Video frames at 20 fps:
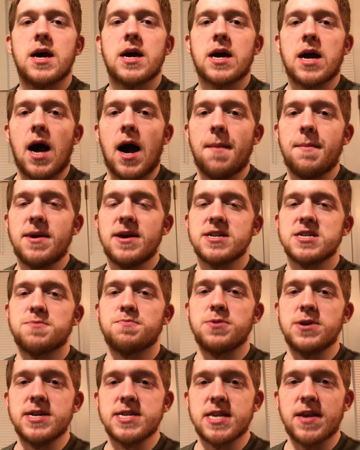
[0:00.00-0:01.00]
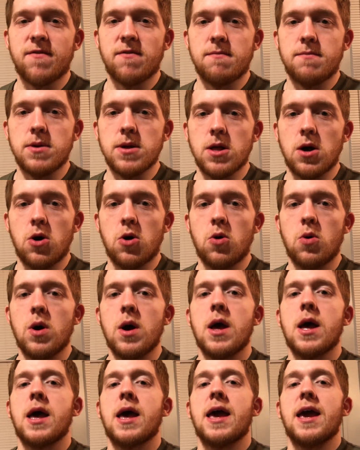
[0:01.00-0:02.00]
comments, please leave them
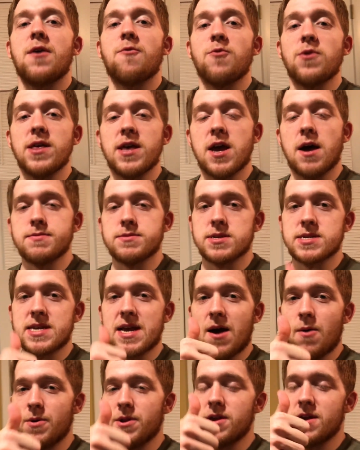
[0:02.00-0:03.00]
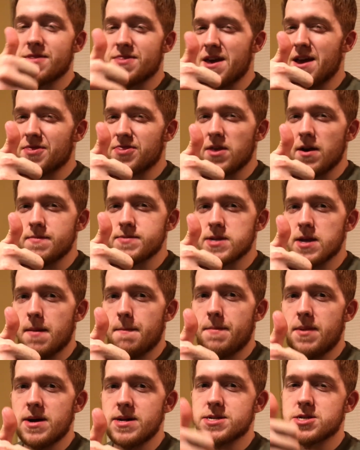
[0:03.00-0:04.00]
below. It really helps us out when you hit that thumbs
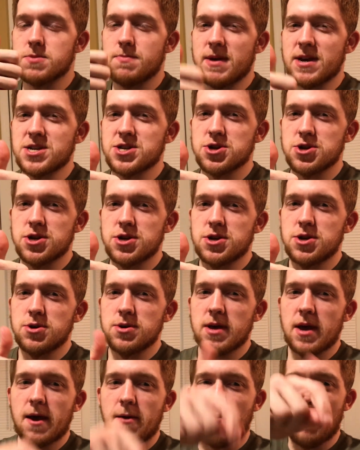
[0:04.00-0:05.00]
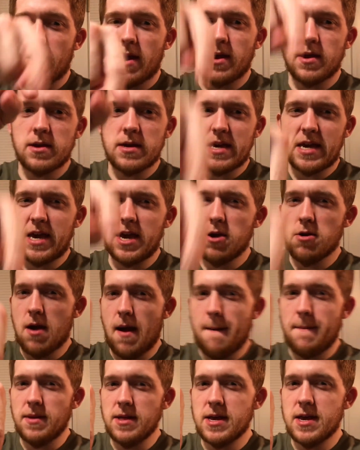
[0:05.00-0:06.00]
up button, so make sure you do that right here,
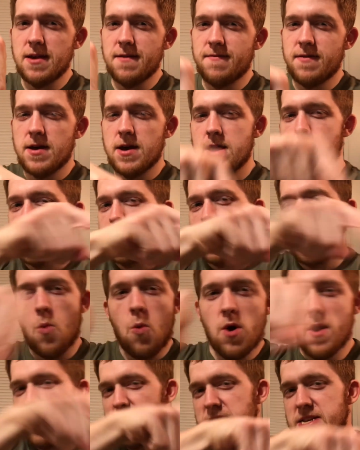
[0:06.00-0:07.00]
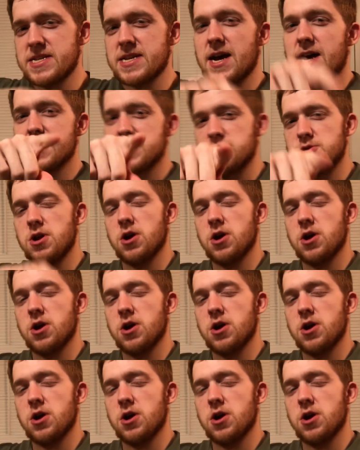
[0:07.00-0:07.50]
I believe. One of these sides, you